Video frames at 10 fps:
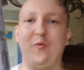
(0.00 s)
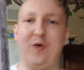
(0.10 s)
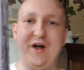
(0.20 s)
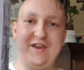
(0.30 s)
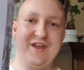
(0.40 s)

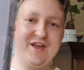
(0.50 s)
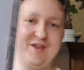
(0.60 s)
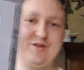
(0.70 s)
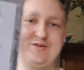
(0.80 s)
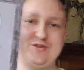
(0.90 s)
one
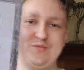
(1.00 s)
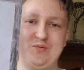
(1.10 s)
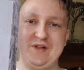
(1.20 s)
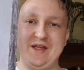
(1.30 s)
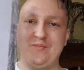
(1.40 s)
YouTube
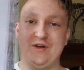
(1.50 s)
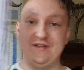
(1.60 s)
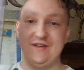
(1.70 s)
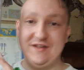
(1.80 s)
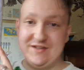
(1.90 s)
play
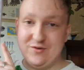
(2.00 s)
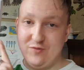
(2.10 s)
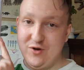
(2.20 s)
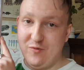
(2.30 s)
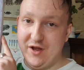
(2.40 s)
button. It is the
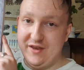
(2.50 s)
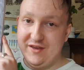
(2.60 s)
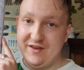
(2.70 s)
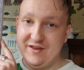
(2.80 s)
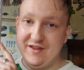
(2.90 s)
real
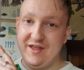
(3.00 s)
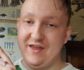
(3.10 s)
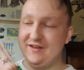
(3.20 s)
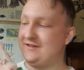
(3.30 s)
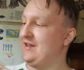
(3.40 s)
one.
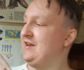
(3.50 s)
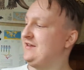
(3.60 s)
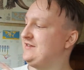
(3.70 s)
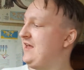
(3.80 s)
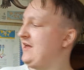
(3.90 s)
It is it
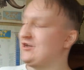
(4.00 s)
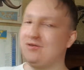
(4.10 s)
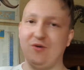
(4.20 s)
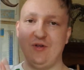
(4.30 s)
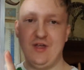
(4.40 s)
is the
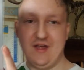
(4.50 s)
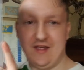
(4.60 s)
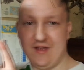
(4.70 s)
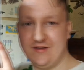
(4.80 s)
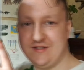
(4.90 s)
actual,
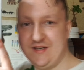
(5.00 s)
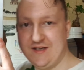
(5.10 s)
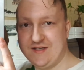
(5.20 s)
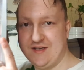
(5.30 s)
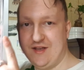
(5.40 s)
can you see
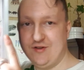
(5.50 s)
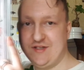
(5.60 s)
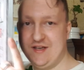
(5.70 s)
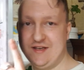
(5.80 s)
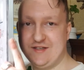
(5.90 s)
it? Can you
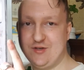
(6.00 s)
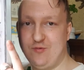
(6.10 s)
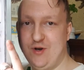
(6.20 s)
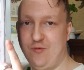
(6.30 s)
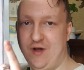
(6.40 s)
see that it's the
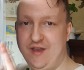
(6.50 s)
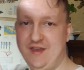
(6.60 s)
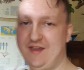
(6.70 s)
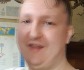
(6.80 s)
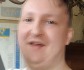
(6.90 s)
real
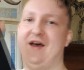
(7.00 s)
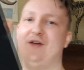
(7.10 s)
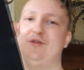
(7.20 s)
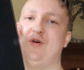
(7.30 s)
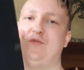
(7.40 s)
one? I
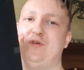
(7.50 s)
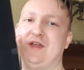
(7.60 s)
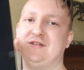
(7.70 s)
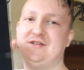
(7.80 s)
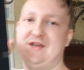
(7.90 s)
don't know if you
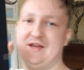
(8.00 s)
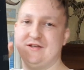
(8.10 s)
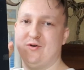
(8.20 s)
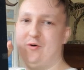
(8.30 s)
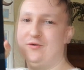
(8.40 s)
can see it
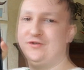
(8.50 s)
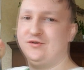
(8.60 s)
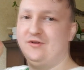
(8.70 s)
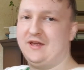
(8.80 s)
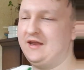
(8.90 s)
has holes
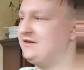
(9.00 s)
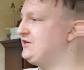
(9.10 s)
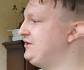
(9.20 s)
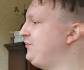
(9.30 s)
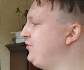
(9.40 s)
so you can
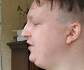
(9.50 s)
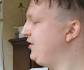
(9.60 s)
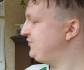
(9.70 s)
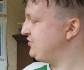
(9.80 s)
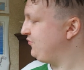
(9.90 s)
actually put it
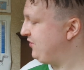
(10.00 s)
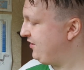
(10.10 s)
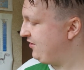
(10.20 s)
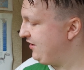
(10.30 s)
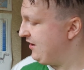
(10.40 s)
up
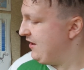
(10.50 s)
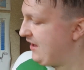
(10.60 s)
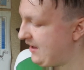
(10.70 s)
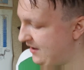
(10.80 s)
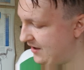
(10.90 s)
somewhere.
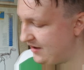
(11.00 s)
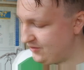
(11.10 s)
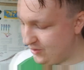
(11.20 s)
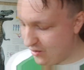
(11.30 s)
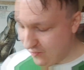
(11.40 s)
Uh, I
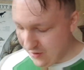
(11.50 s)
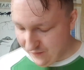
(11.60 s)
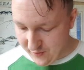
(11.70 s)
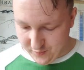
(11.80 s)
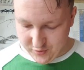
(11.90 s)
don't know
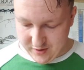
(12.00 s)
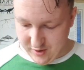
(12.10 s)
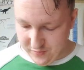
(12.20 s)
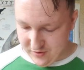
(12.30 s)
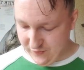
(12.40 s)
if I'll put it
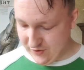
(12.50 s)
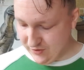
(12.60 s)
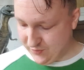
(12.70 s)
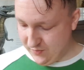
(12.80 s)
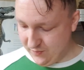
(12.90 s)
up or if I'll
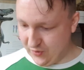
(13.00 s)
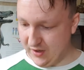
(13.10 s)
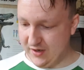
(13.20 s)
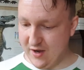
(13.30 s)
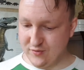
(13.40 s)
just put
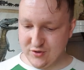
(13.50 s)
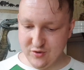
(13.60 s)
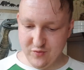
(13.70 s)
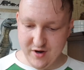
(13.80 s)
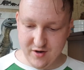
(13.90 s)
it down
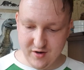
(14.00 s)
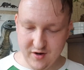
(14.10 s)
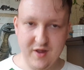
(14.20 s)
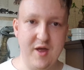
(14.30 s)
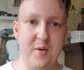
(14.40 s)

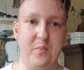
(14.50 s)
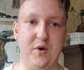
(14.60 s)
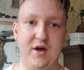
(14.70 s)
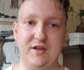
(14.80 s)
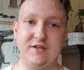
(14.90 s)
somewhere,
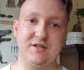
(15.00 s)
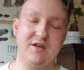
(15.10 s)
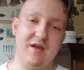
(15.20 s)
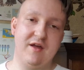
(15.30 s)
but